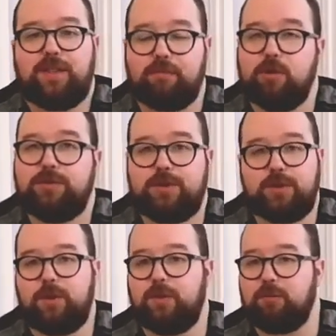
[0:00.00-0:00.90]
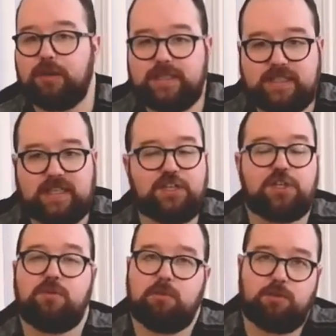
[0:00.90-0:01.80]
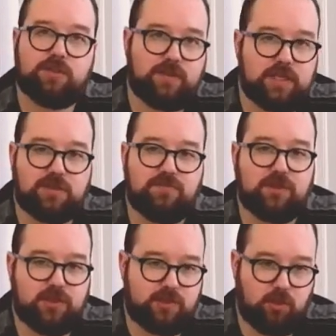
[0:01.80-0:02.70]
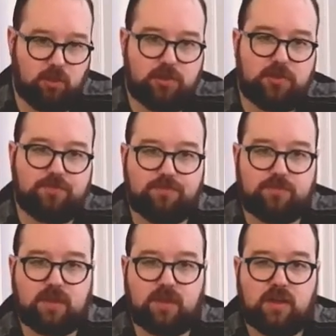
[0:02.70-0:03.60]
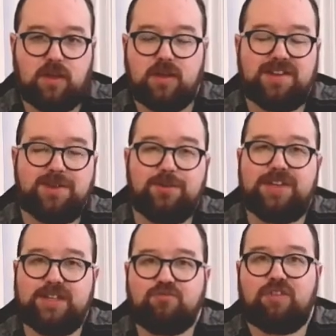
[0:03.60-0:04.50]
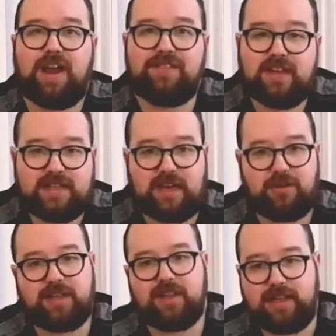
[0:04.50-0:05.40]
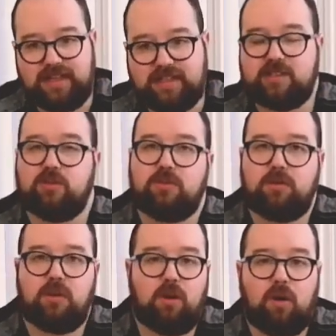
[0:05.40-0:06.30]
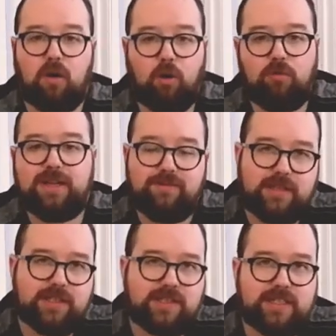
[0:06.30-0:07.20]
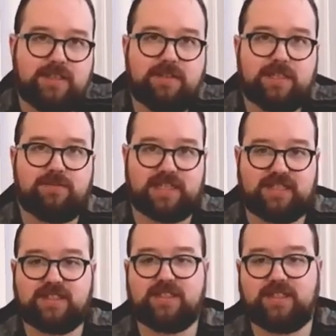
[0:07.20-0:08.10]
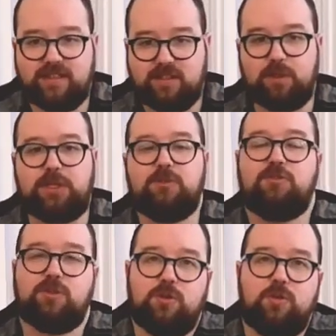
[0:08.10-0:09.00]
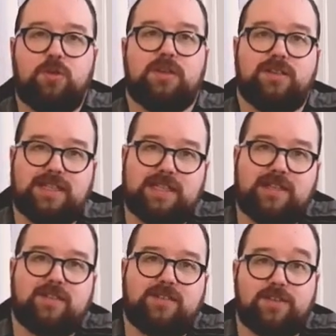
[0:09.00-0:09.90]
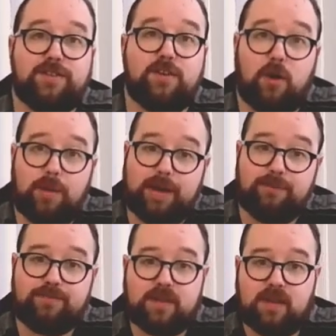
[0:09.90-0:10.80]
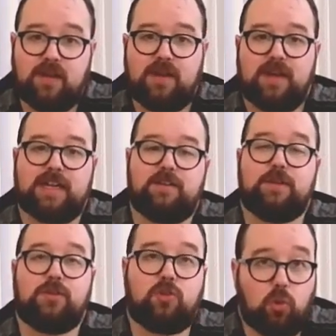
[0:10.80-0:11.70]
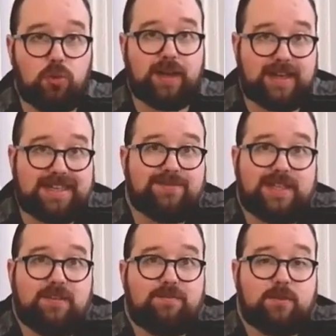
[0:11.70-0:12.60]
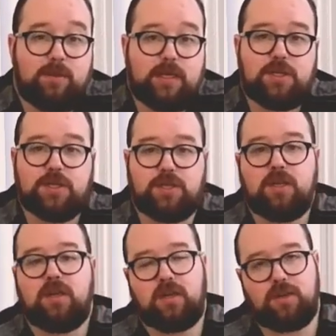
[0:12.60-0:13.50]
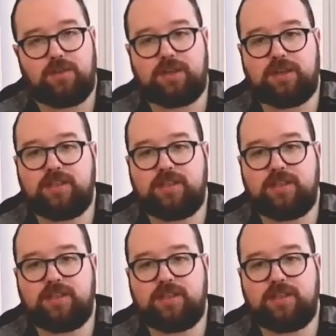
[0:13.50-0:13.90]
through to the presentation and motivation for the source. You don't need to write this out in a list, or even as a series of sentences, but you do need to know it. And if you don't have the information, then